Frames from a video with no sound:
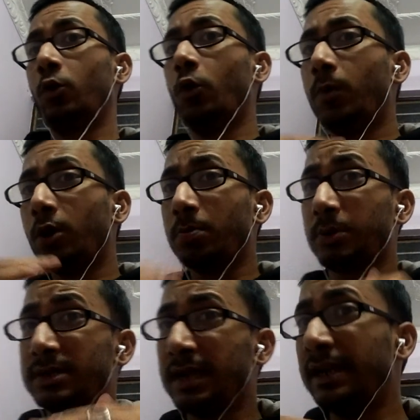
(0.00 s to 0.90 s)
Overall
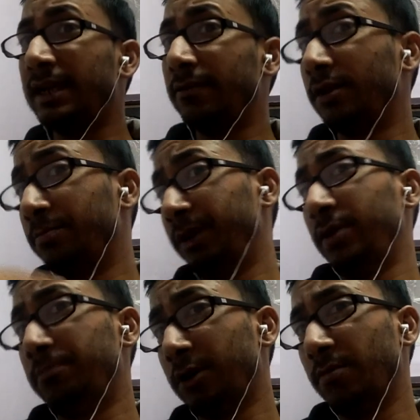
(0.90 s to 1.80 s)
personality
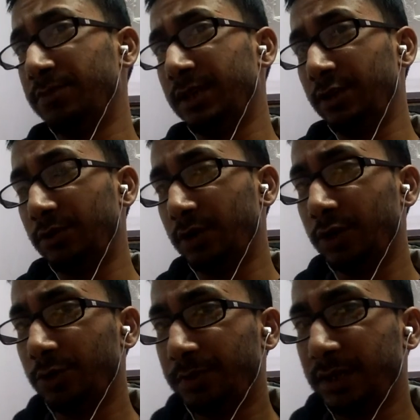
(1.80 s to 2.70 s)
development comes in
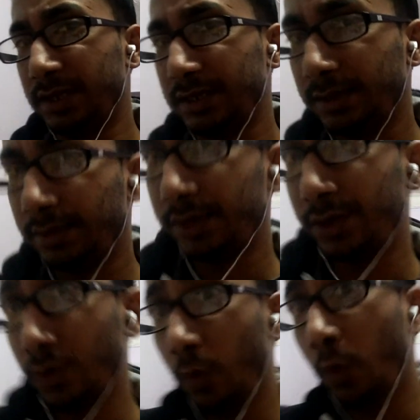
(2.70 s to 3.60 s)
under UPSC examination.
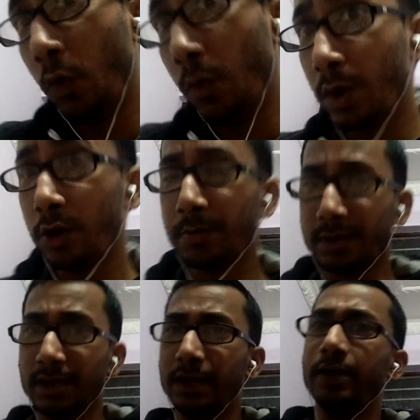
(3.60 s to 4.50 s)
Overall
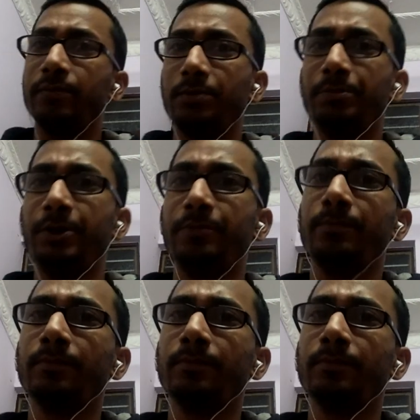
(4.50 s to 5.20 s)
personality development.